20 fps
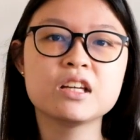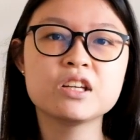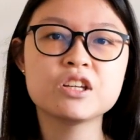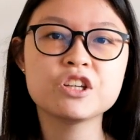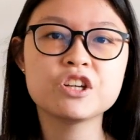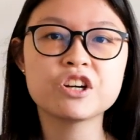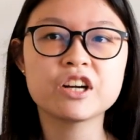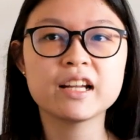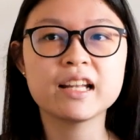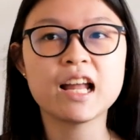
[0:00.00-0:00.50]

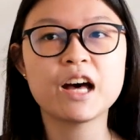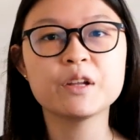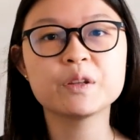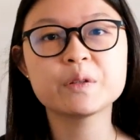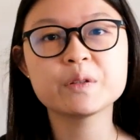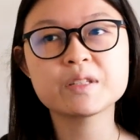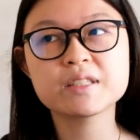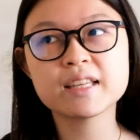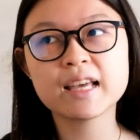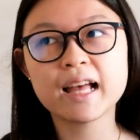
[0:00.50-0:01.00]
you're allowed
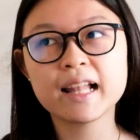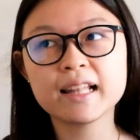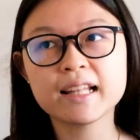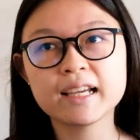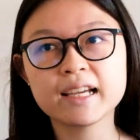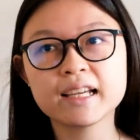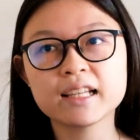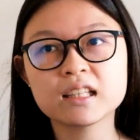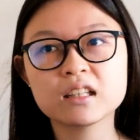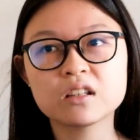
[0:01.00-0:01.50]
to sell
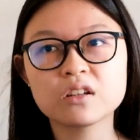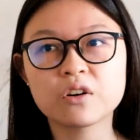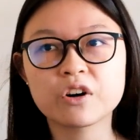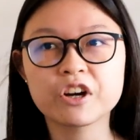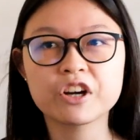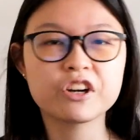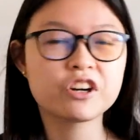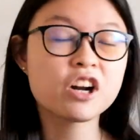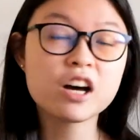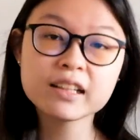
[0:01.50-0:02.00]
it
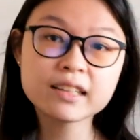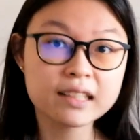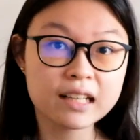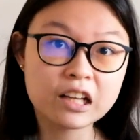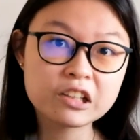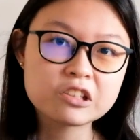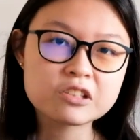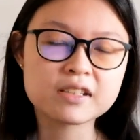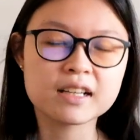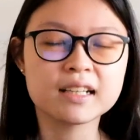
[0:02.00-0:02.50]
or you're not
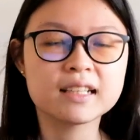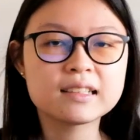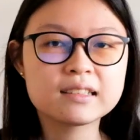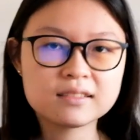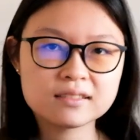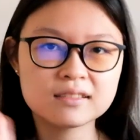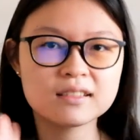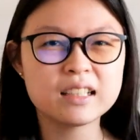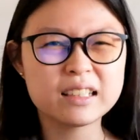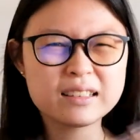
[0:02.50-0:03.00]
allowed to sell it.
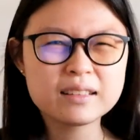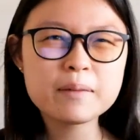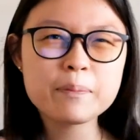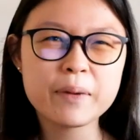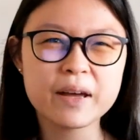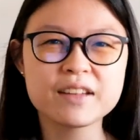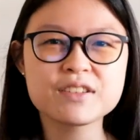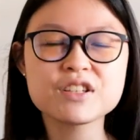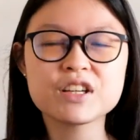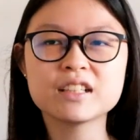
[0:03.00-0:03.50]
It
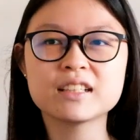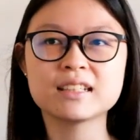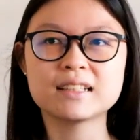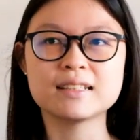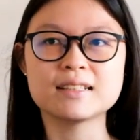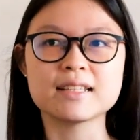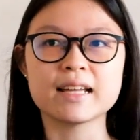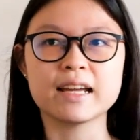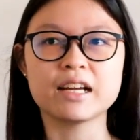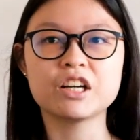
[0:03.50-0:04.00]
depends on the
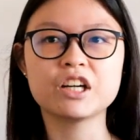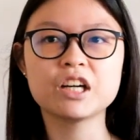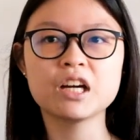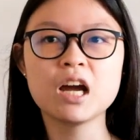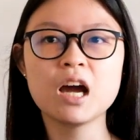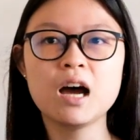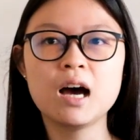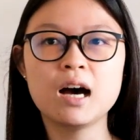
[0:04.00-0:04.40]
designer.